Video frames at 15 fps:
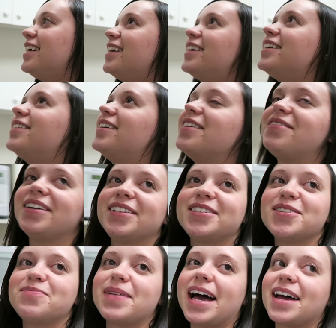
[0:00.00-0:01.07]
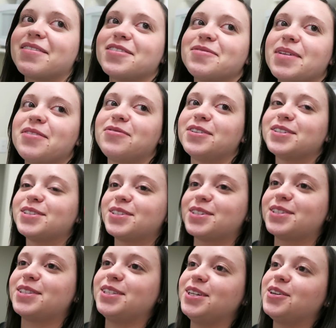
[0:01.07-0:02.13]
Oh, I felt so bad with my first
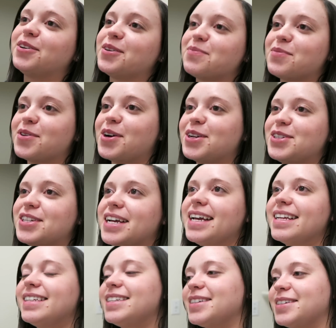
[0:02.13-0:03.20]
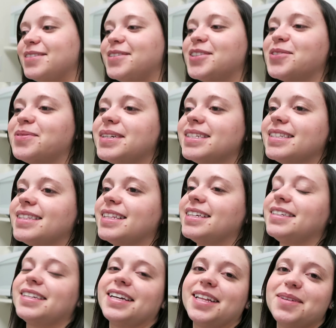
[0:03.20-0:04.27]
secret project, which was
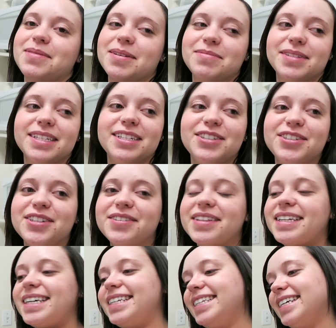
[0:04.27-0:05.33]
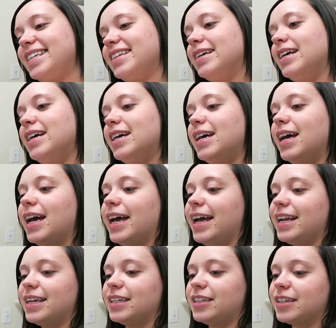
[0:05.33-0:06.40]
the Daily Bumps intro that I did.
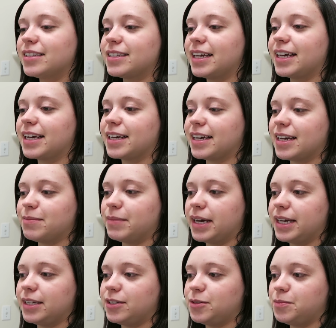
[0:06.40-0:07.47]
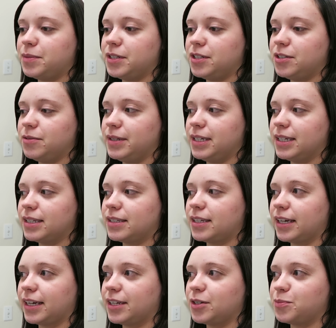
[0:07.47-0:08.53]
And it looks like I might be doing a
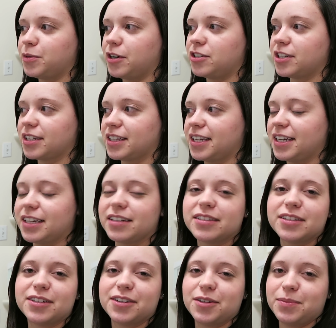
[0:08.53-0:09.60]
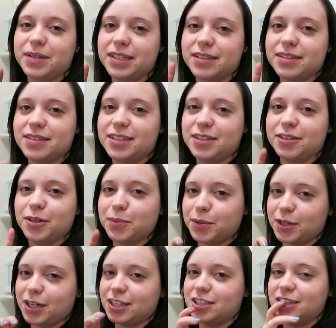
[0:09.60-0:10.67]
second project that I consider to be a secret
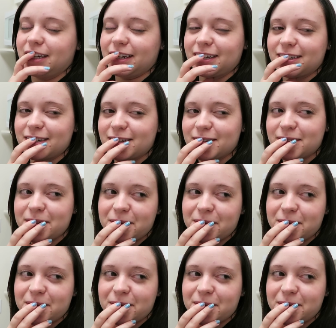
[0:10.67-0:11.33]
project.